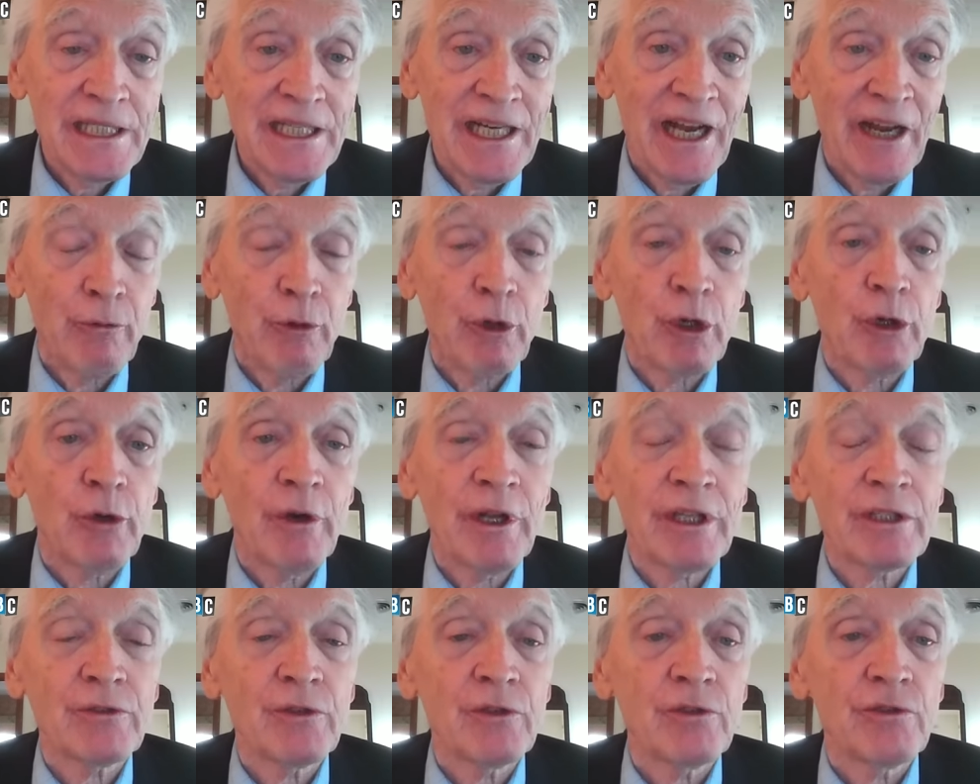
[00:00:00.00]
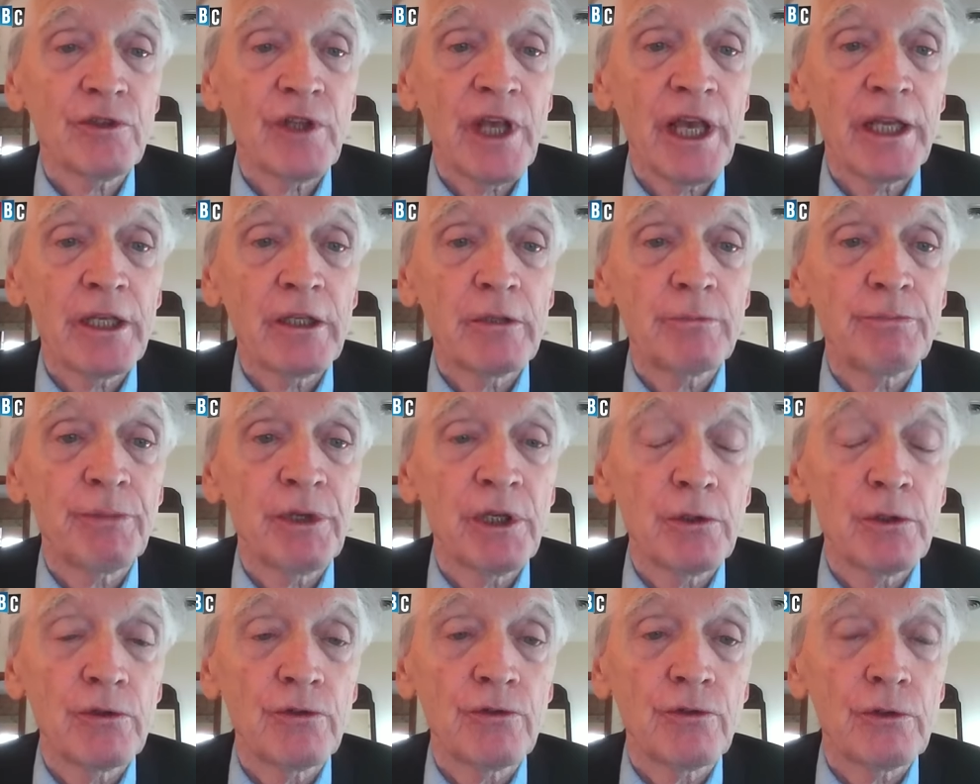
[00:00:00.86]
I regret to say it
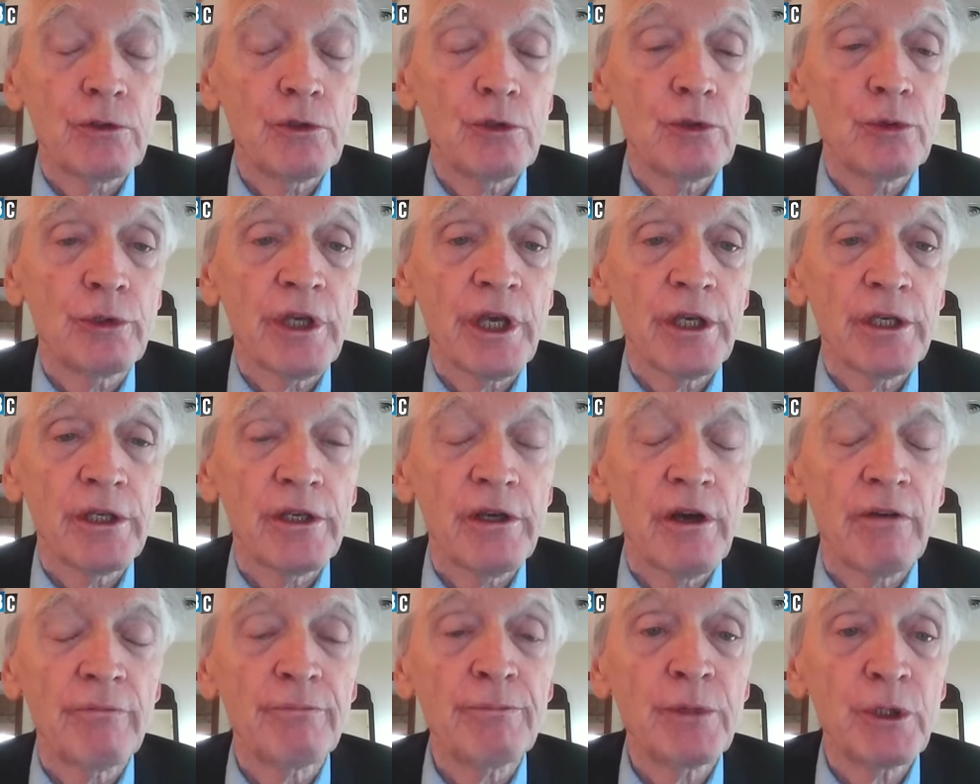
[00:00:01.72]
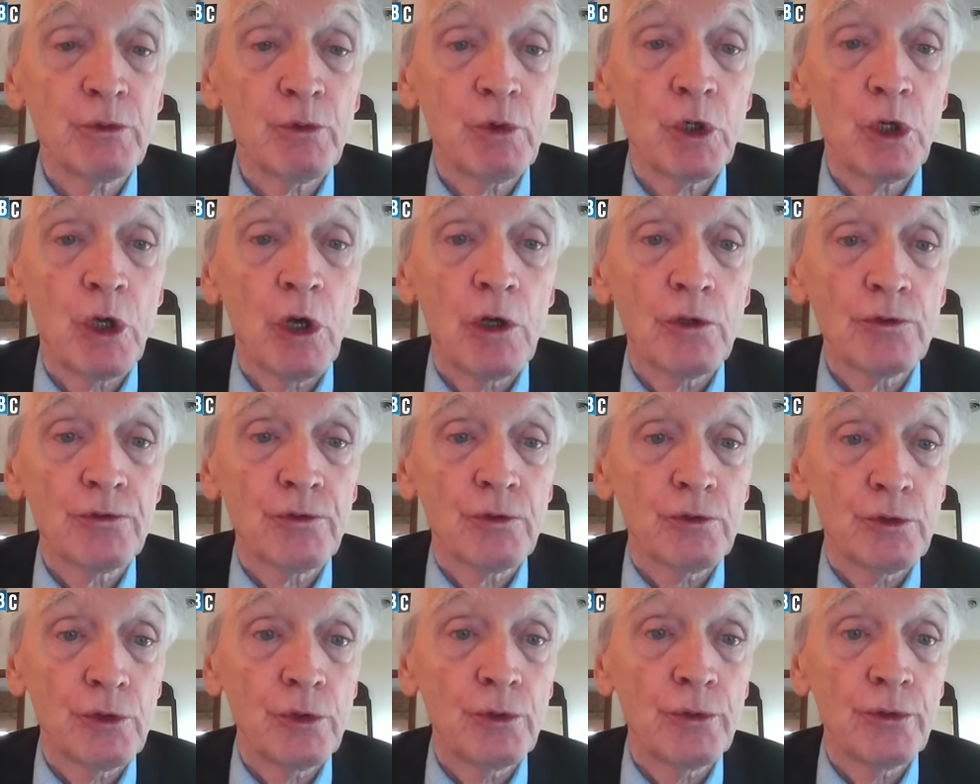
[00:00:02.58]
appears the UK government would
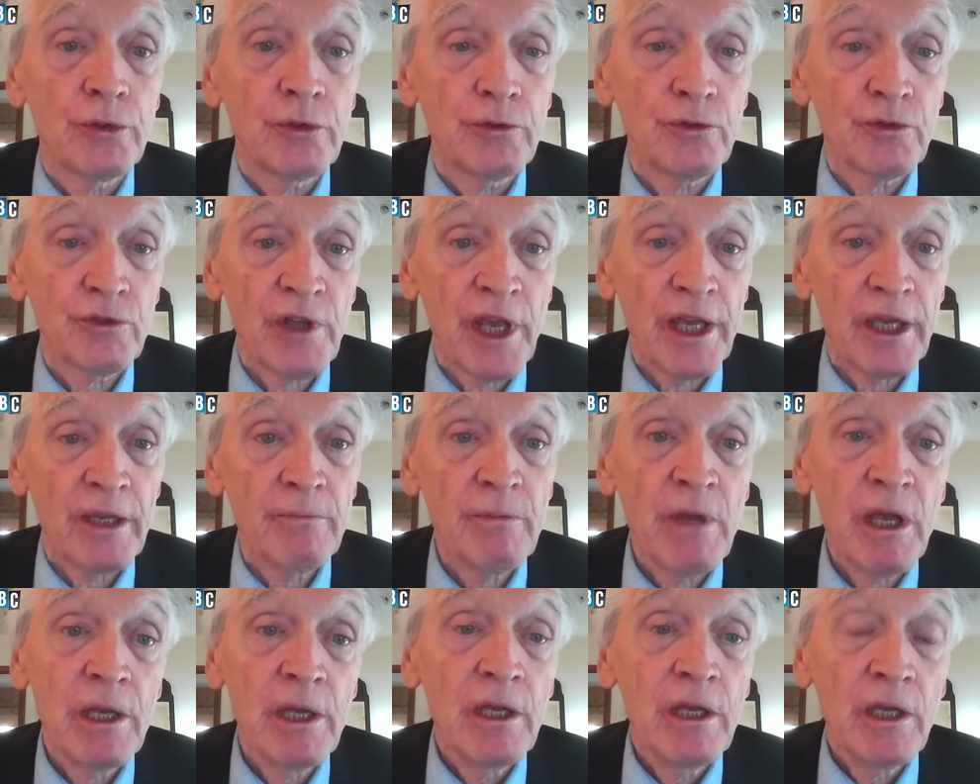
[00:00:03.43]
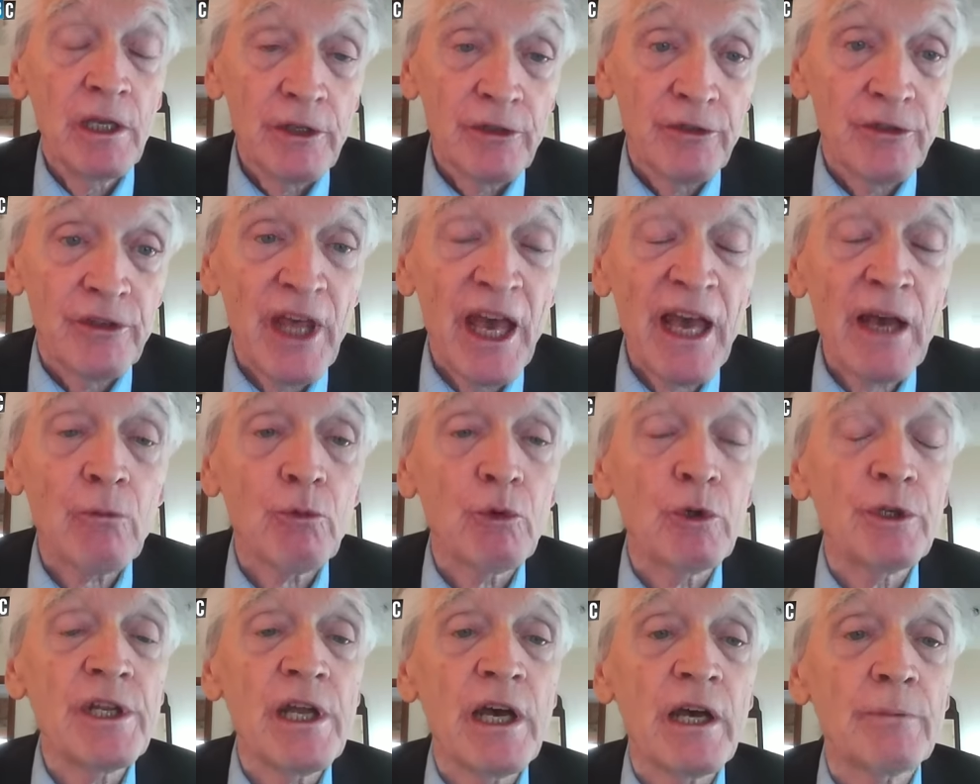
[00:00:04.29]
also do the same. That
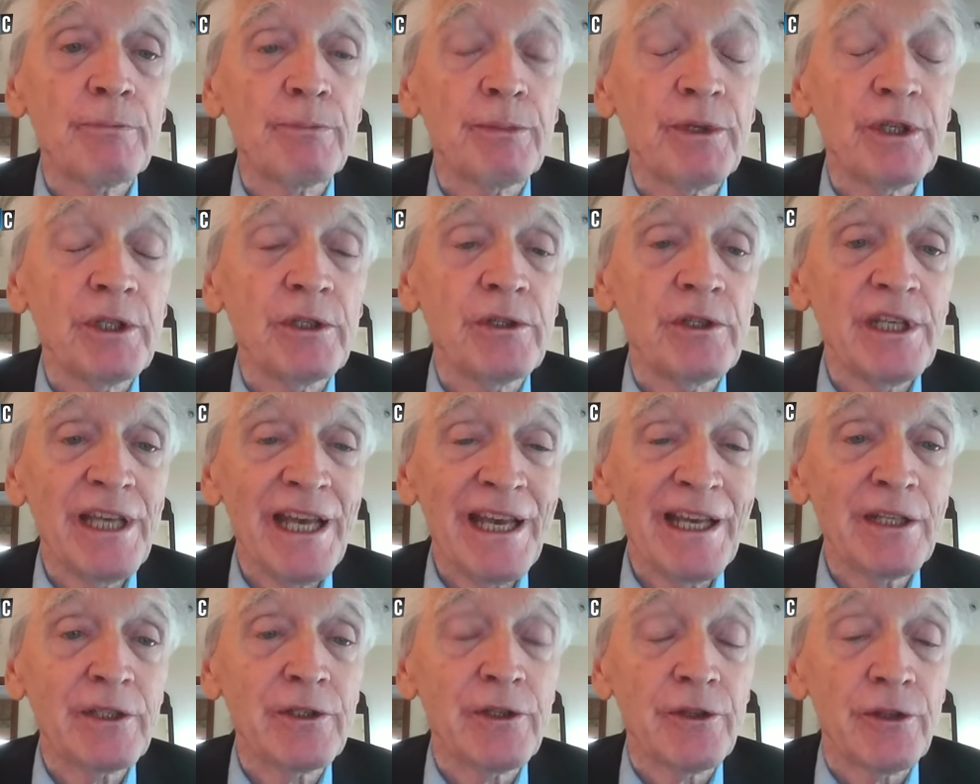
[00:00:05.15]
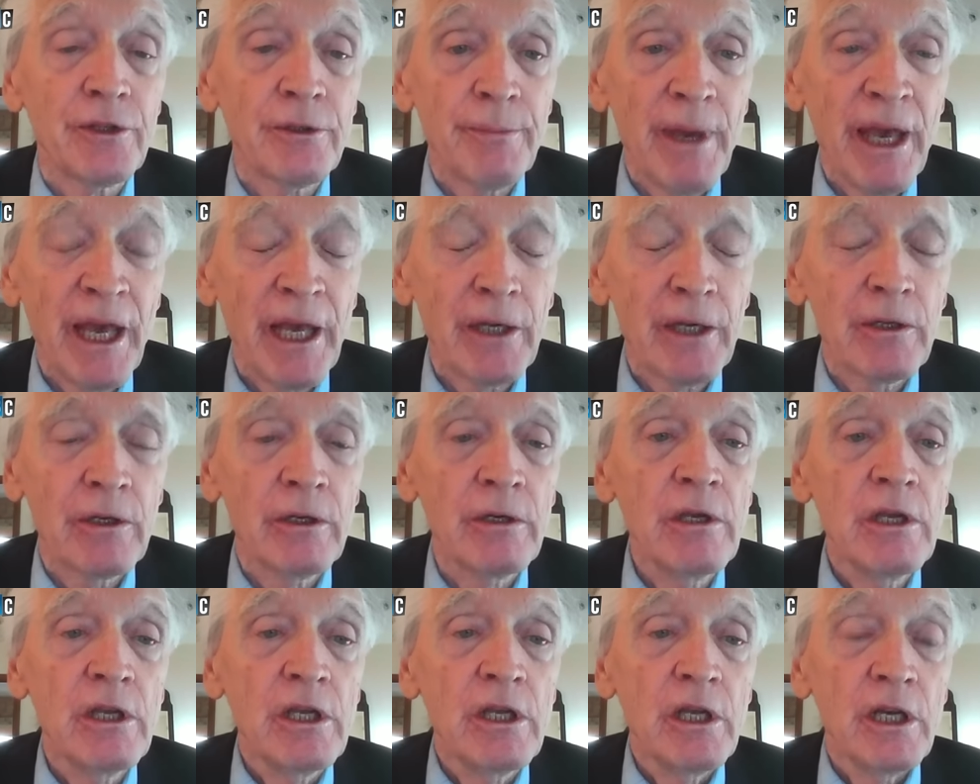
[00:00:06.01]
would not be the end of the
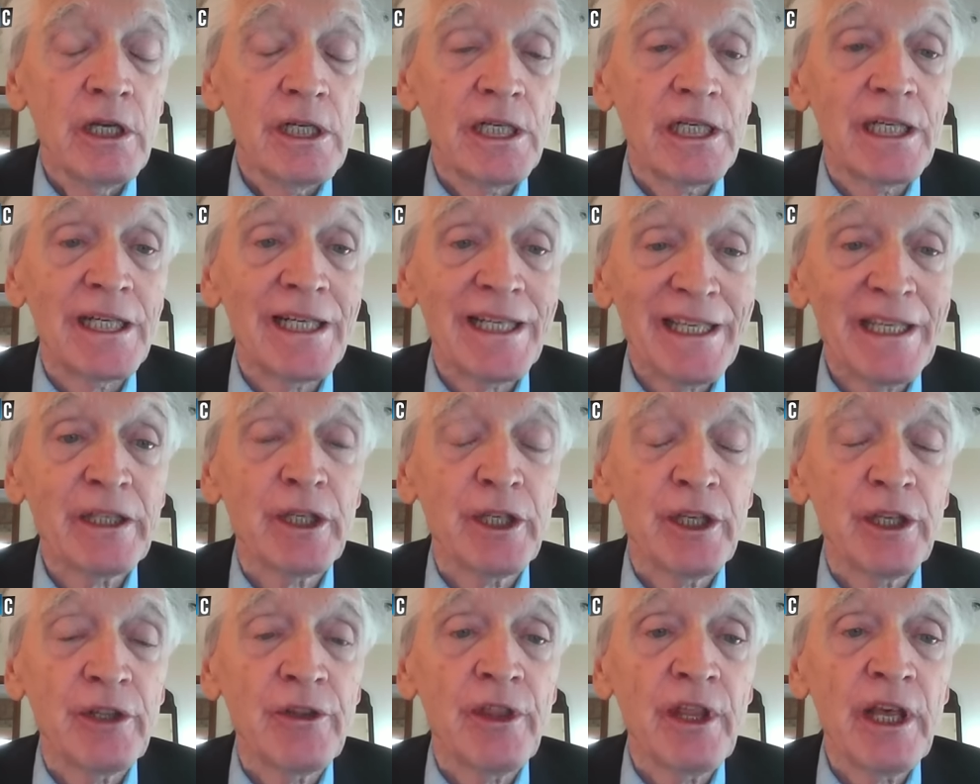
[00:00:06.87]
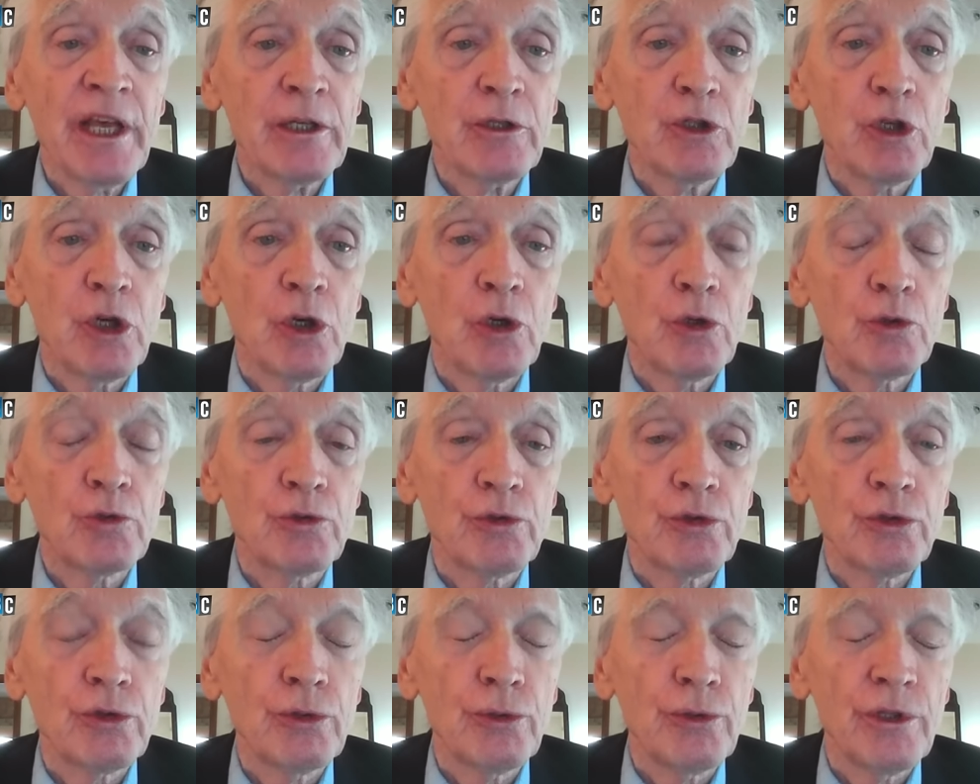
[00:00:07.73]
matter. Uh, it can then go
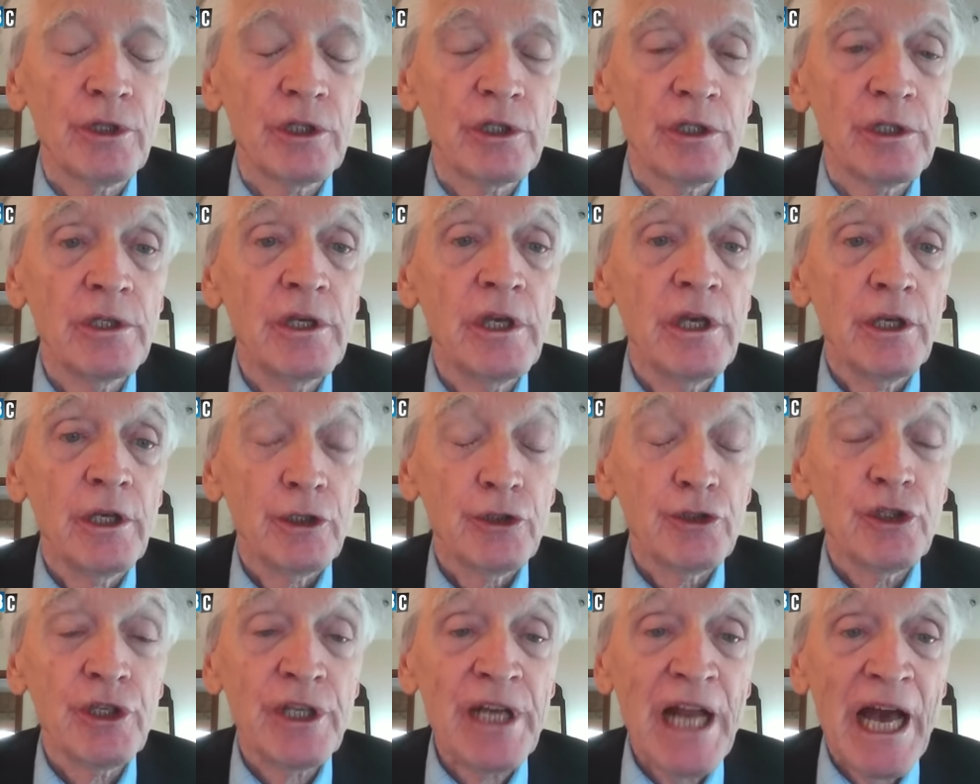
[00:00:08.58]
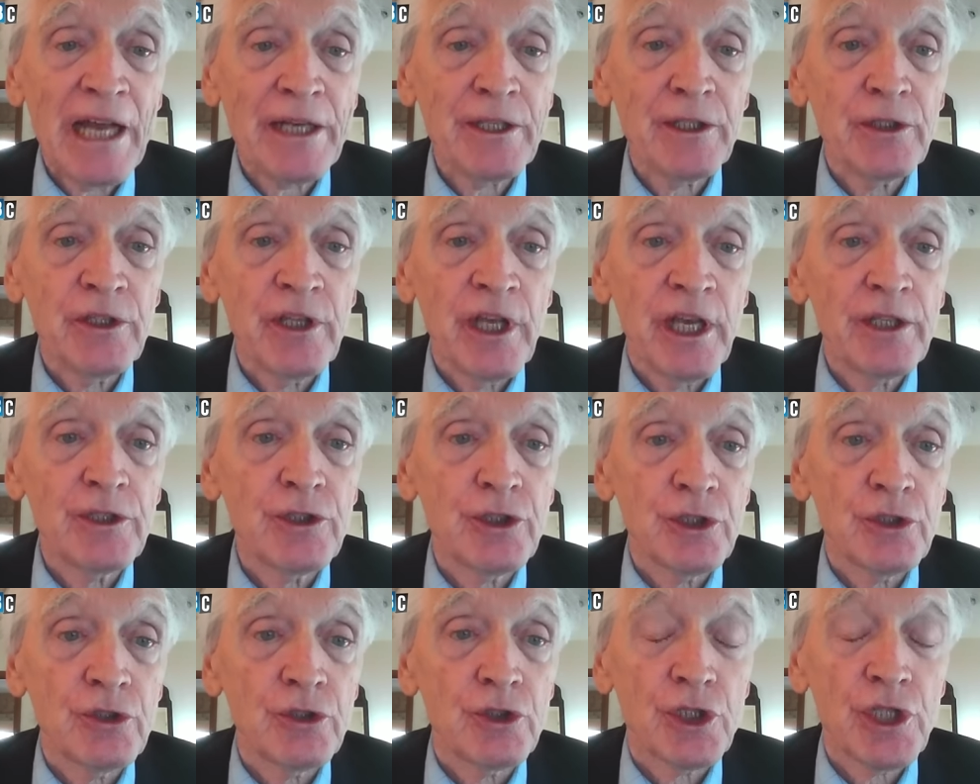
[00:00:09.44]
to the United
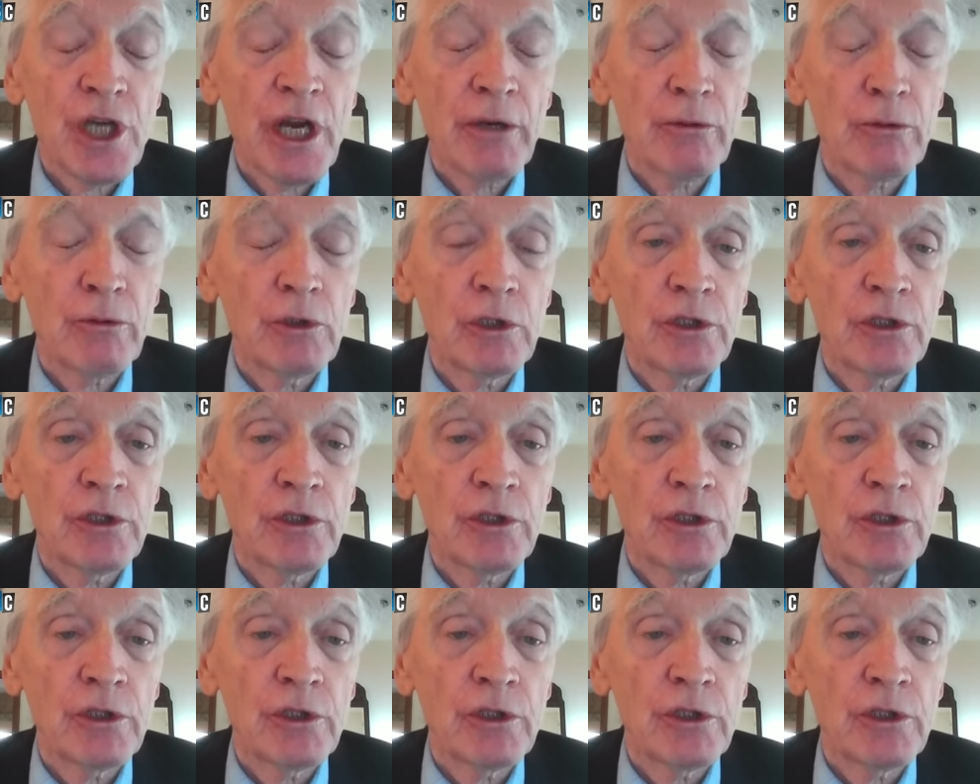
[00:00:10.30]
Nations General